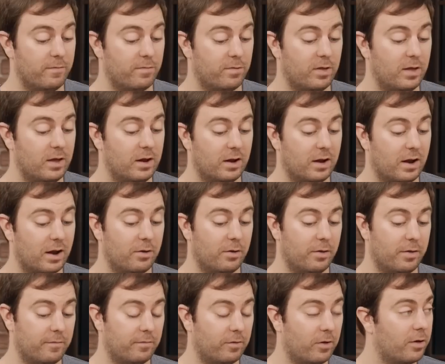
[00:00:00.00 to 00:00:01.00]
seen it. I know
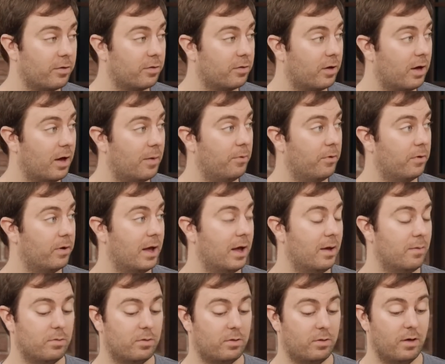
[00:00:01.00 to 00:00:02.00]
they've lost a couple of
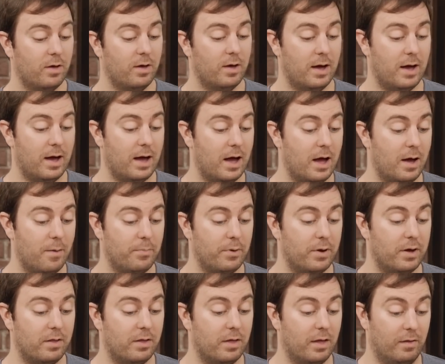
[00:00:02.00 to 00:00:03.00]
games,
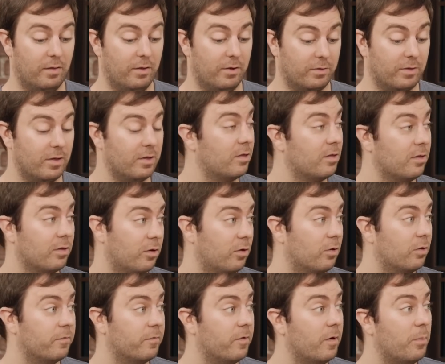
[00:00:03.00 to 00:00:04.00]
but look, this is a
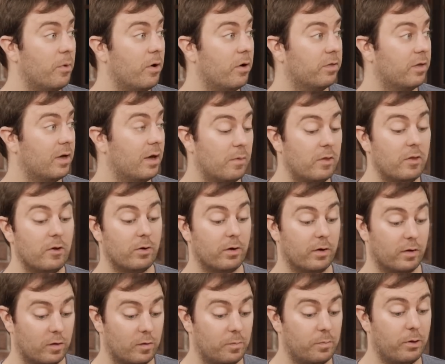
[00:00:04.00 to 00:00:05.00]
good football team, and they're an
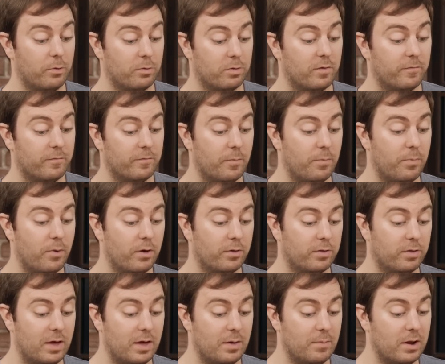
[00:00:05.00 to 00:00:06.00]
explosive football
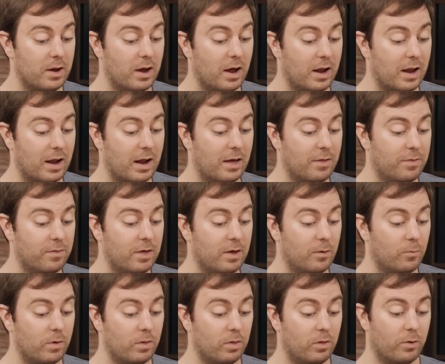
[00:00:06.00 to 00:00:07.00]
team. And I
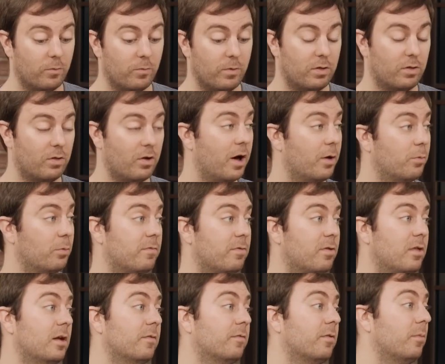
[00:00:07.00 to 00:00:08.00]
think we saw it. We've
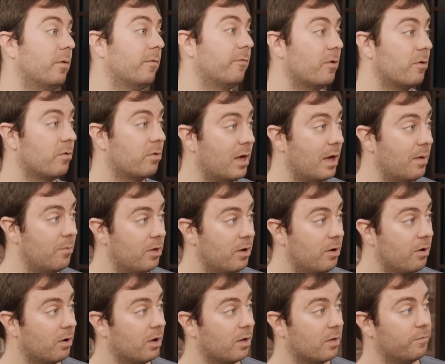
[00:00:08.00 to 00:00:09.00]
seen it from the first game of the
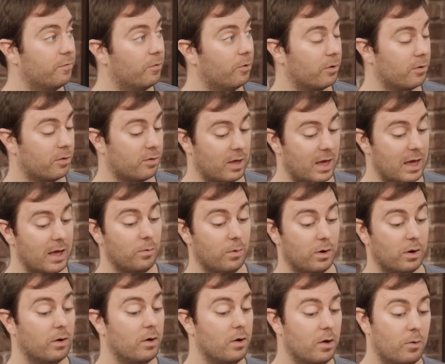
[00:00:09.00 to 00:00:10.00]
year against Florida State
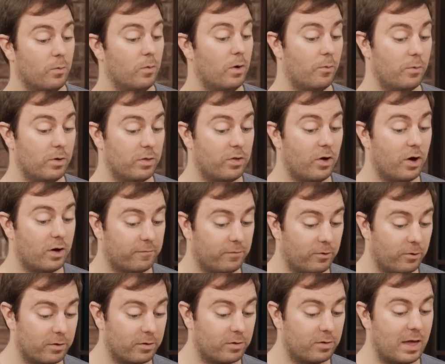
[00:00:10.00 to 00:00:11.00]
when, we thought
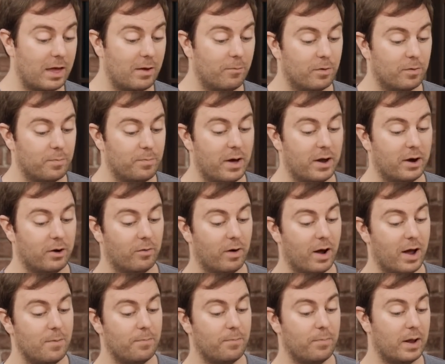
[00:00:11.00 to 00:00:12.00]
Florida State was better,
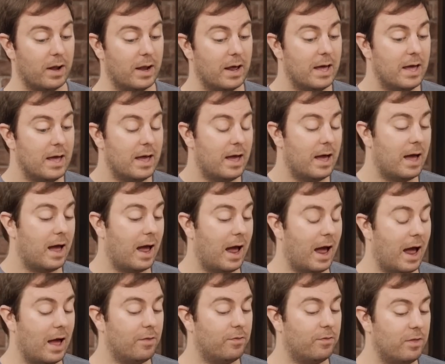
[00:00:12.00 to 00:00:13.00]
right? But
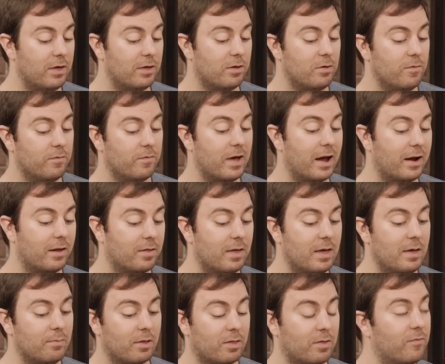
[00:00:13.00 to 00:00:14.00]
I think you've got a
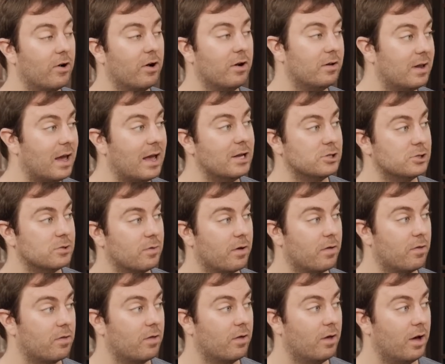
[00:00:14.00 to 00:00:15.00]
team that's very
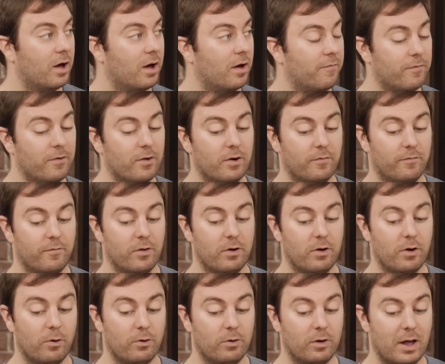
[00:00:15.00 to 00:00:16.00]
dangerous for
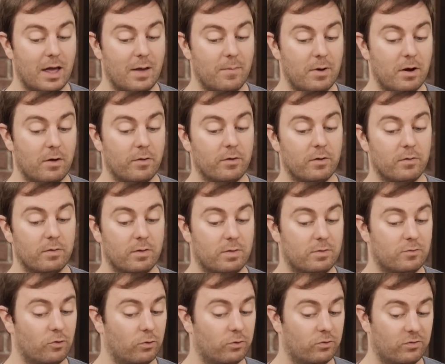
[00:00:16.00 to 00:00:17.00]
Notre Dame here.
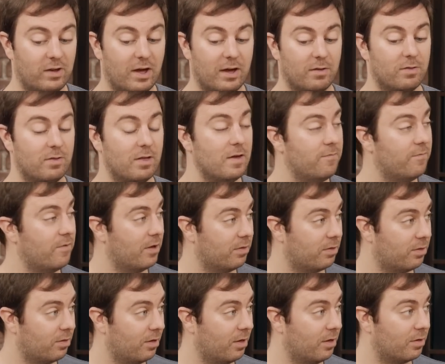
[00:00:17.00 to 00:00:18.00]
Georgia Tech's
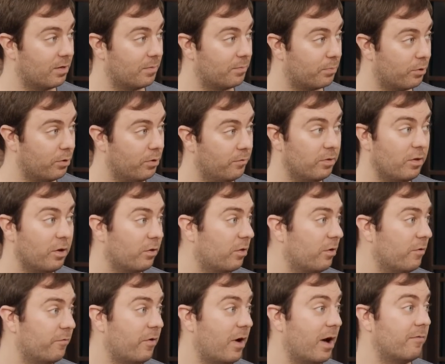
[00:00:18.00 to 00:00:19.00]
defense is improved. Look,
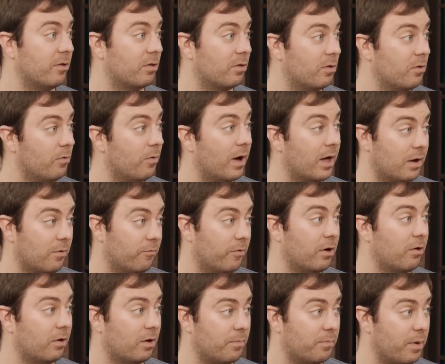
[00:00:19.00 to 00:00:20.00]
they're 5-2 and a
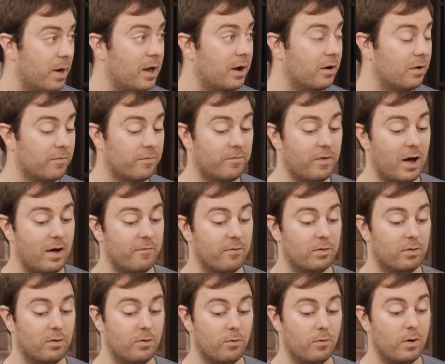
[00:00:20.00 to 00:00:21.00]
very competitive
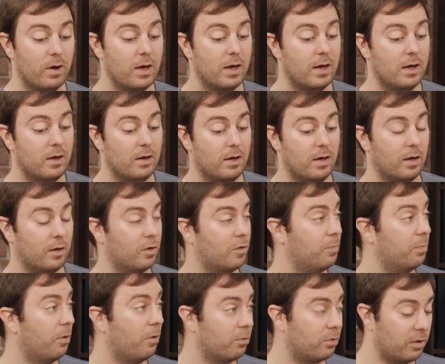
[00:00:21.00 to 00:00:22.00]
5-2.
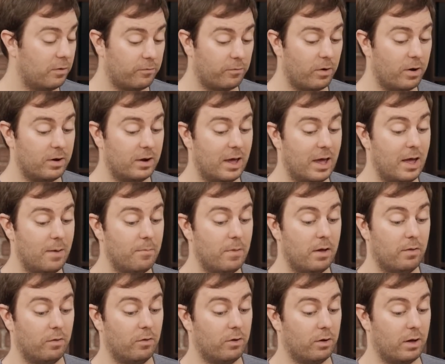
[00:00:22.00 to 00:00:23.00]
Explosive run game.
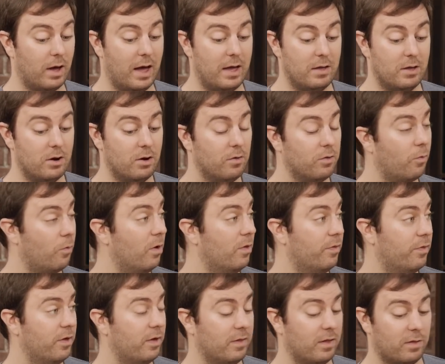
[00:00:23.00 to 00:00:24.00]
Look, the one
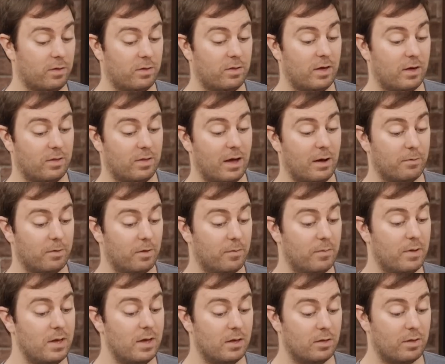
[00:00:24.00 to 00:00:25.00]
thing that sticks out to
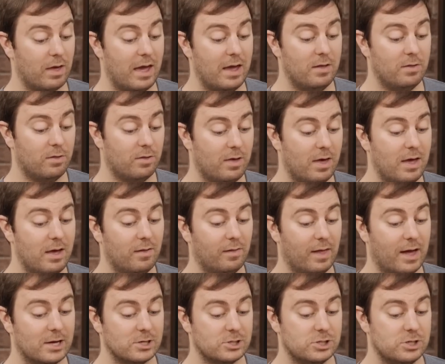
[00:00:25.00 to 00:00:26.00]
me is Haynes King
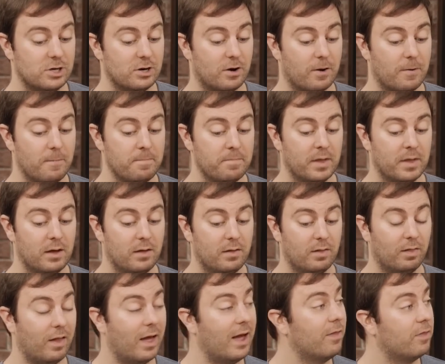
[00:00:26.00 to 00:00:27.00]
last year
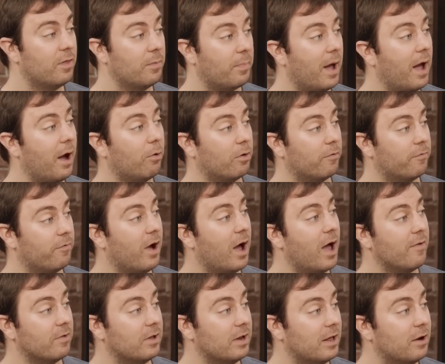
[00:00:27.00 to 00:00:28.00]
led the Power
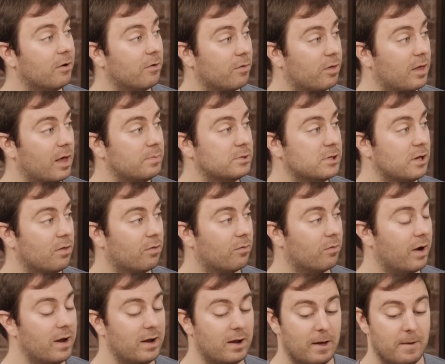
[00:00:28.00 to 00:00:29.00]
5 in interceptions,
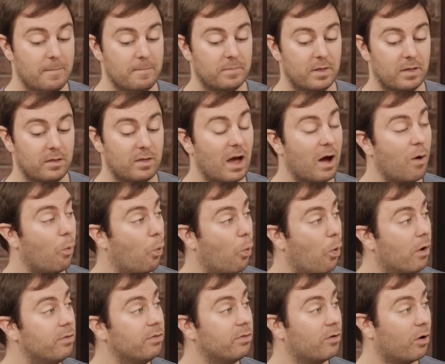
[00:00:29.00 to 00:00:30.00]
right? He's got
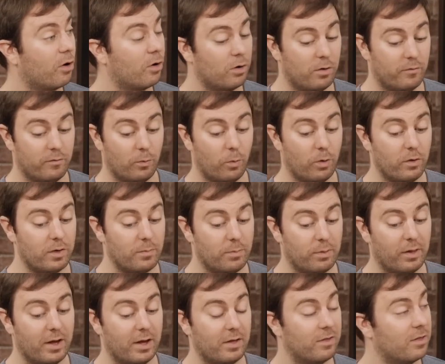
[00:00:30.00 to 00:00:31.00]
1 turnover-worthy
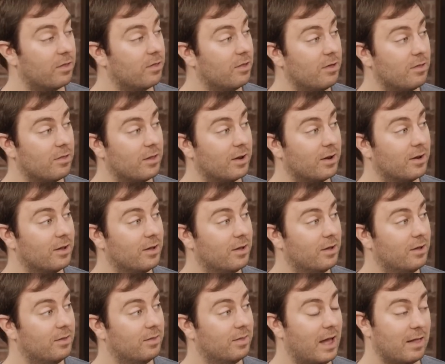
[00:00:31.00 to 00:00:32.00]
play this season.
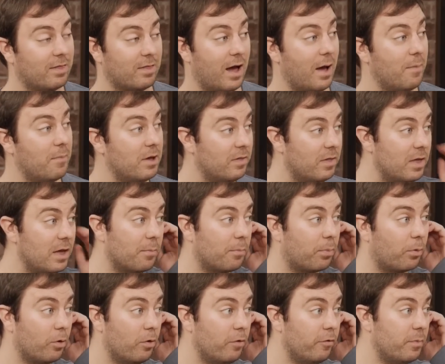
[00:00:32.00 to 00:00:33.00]
The
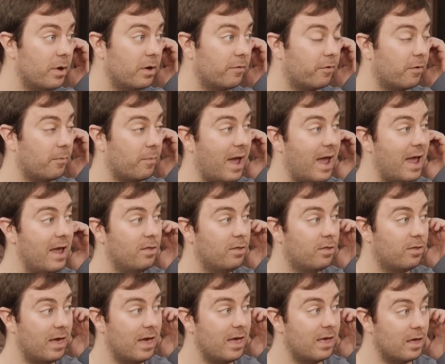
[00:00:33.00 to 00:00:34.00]
improvement from
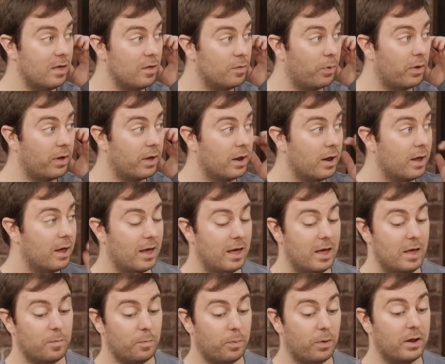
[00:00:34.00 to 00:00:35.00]
Haynes King.
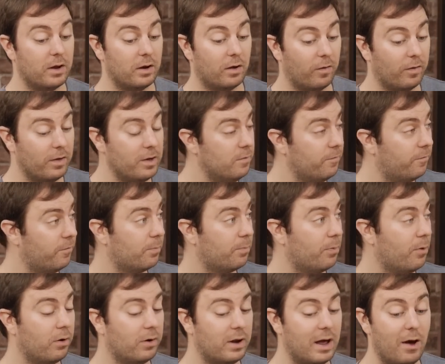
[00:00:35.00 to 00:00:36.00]
He's playing clean
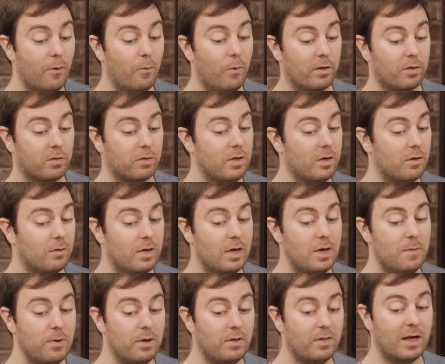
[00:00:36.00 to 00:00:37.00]
football now while still
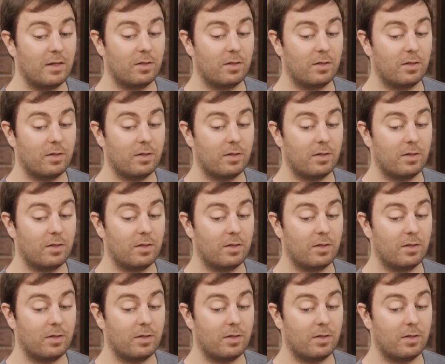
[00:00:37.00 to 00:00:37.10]
keeping that